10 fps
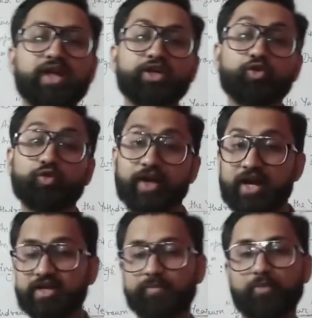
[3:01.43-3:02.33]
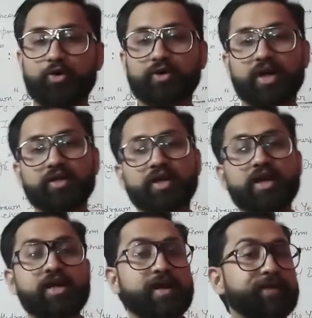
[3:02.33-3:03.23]
into rate upon
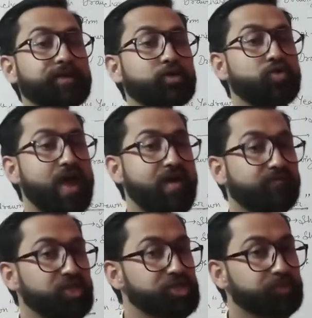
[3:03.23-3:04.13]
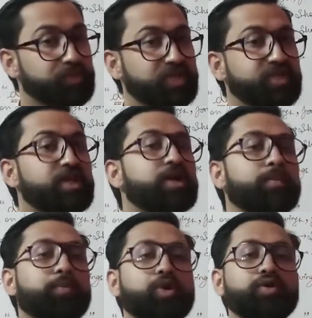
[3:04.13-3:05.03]
100 into average period
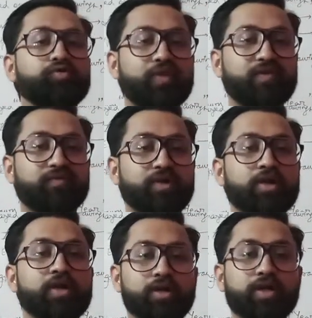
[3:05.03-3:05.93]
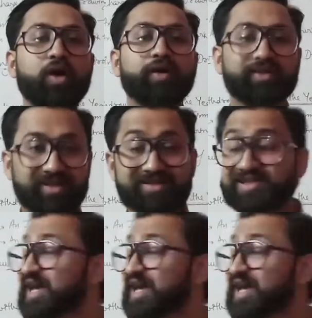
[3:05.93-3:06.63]
upon 12. Now, in this